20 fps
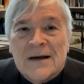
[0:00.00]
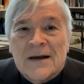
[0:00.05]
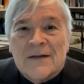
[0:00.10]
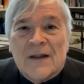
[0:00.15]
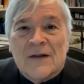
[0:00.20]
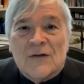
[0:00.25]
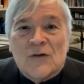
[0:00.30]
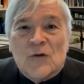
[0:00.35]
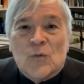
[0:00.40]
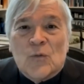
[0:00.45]

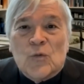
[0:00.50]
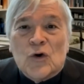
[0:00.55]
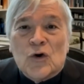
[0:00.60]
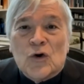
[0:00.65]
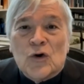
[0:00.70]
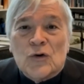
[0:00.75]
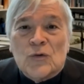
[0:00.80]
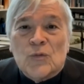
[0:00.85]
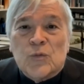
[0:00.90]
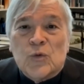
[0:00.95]
that
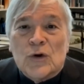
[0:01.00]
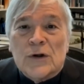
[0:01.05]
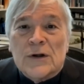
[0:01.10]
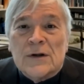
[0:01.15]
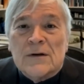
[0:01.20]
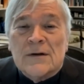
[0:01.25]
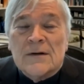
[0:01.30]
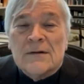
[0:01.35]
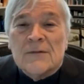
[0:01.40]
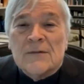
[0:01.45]

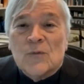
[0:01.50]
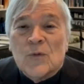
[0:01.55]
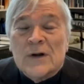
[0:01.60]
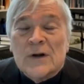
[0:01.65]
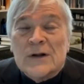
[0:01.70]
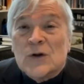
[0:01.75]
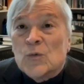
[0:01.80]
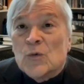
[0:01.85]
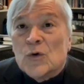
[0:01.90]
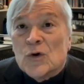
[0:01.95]

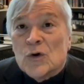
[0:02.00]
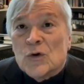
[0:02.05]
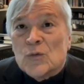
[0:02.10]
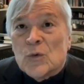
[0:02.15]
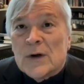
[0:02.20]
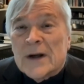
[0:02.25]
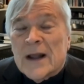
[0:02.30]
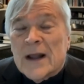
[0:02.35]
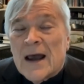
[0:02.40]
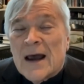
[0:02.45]
what the world
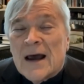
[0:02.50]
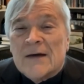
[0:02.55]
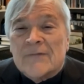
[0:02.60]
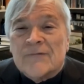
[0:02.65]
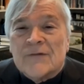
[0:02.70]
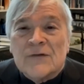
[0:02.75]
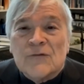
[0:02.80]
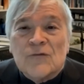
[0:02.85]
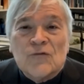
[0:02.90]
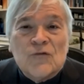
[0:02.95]
would have
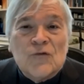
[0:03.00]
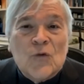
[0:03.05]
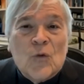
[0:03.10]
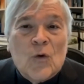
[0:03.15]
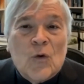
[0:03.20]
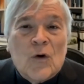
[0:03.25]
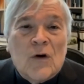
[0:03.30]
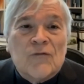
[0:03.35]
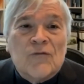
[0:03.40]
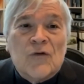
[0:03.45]
in
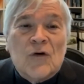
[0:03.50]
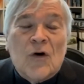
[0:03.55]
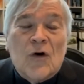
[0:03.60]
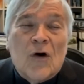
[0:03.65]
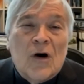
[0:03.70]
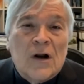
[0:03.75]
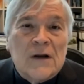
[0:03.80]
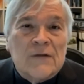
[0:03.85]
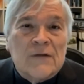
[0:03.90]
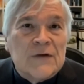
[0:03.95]
store for
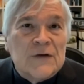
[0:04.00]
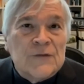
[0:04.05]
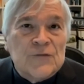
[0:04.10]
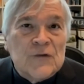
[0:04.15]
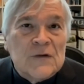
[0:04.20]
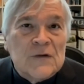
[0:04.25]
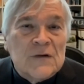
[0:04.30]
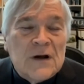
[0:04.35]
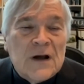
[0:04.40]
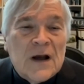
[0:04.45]
all of us
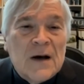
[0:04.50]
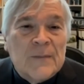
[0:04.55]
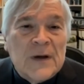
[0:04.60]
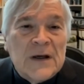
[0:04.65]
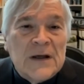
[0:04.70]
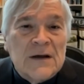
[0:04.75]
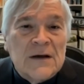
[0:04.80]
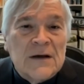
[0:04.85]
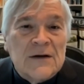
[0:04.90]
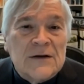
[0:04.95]
in the
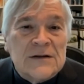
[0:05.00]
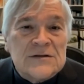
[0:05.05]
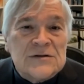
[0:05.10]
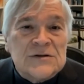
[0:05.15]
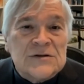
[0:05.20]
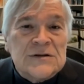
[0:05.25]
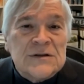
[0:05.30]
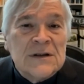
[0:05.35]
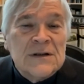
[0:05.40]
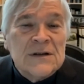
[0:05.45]
coming
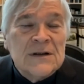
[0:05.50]
years.